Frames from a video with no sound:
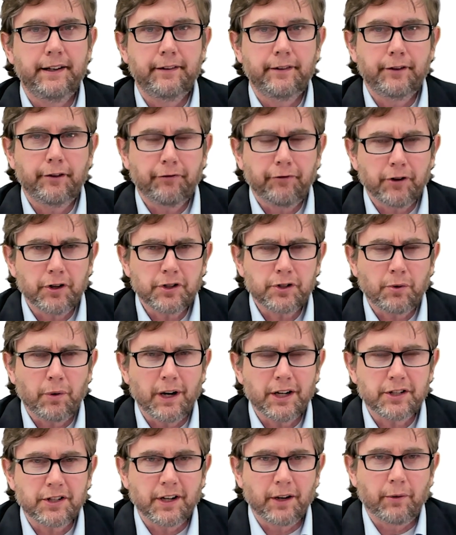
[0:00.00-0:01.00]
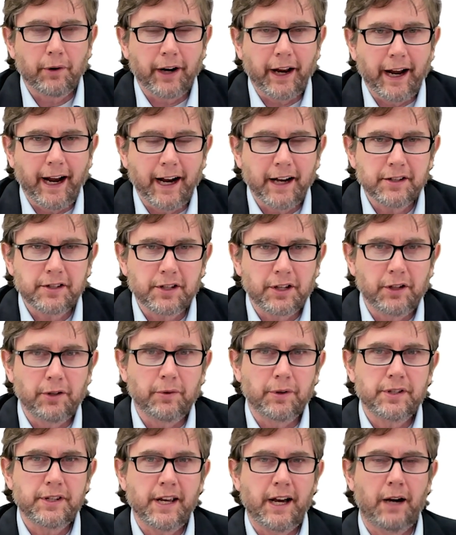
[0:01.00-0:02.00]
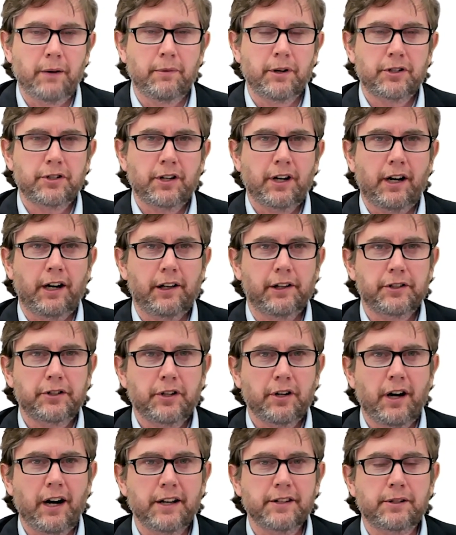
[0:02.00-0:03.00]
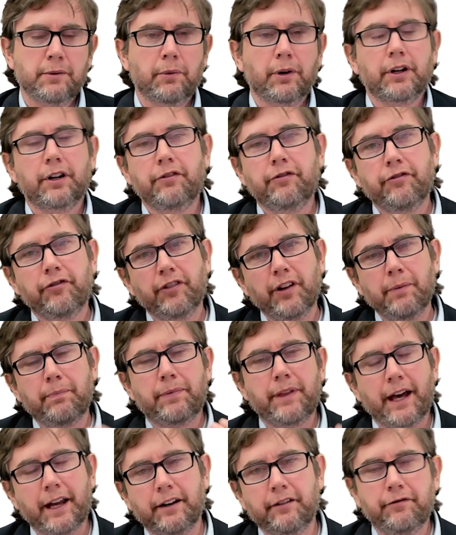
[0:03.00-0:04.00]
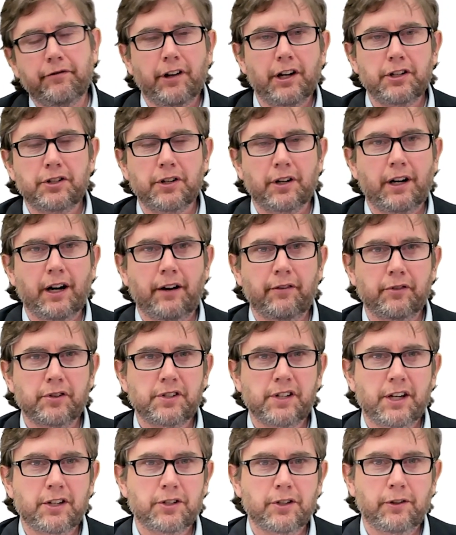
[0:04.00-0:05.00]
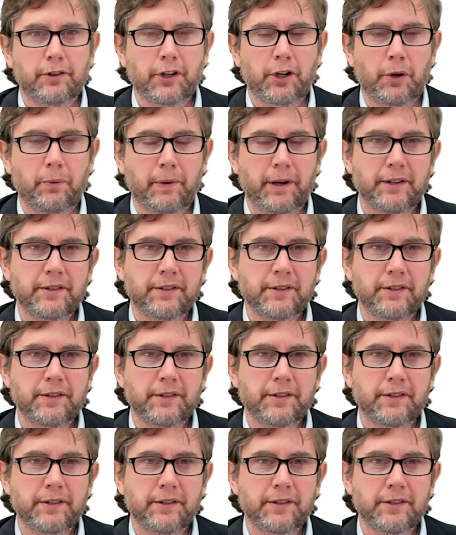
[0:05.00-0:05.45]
The first question I want to ask you is how much college costs, and we're going to flip that inflation conversation a little bit.